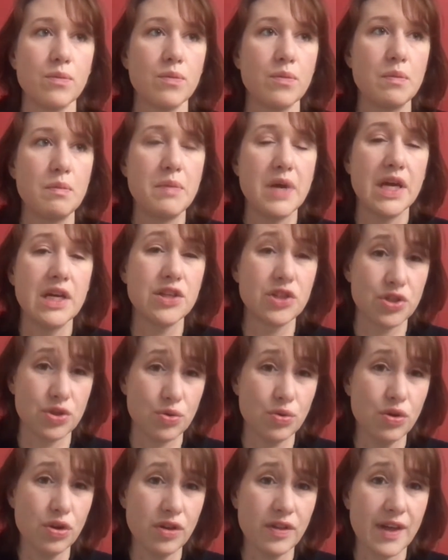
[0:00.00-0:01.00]
Make
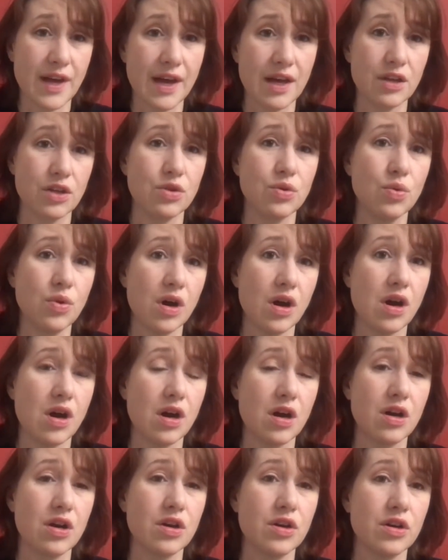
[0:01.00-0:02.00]
sure that you
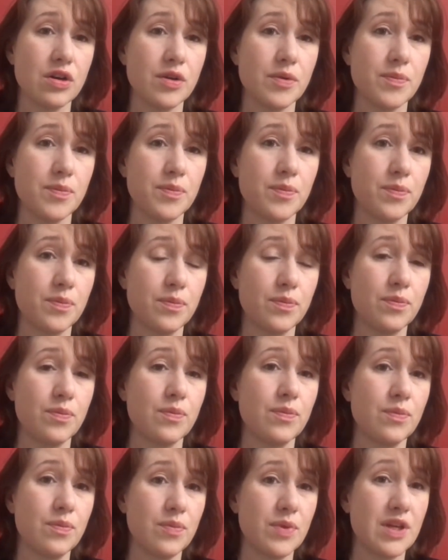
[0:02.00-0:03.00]
are
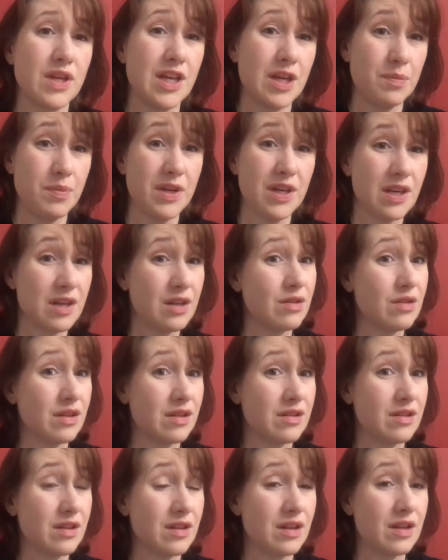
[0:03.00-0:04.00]
keeping it
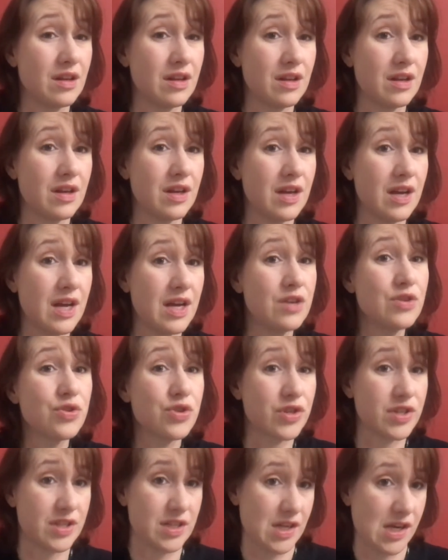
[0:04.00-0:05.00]

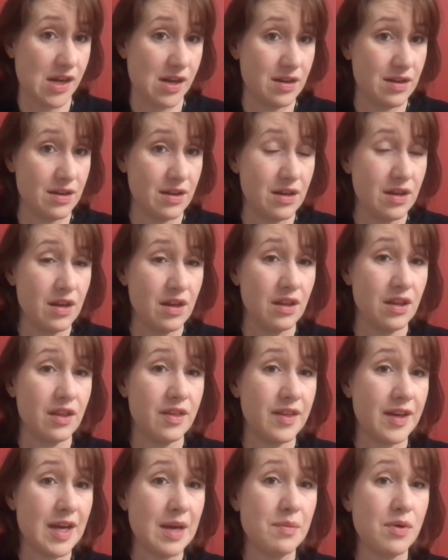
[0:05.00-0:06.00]
interesting. The
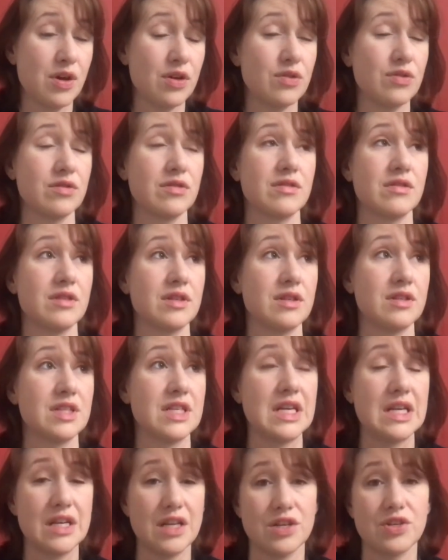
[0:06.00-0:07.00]
thing about
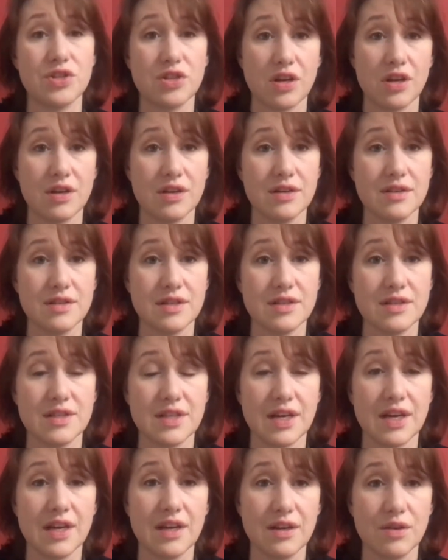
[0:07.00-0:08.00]
teenage dogs is
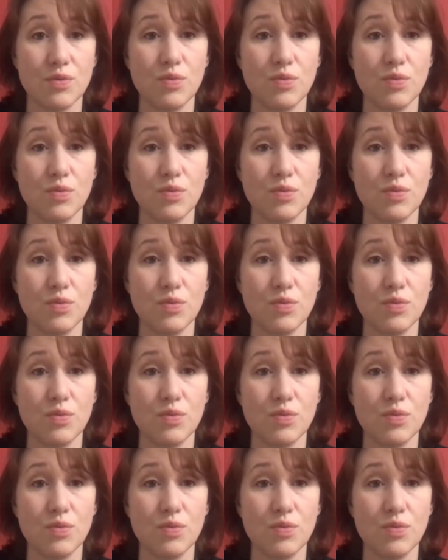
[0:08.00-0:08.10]
that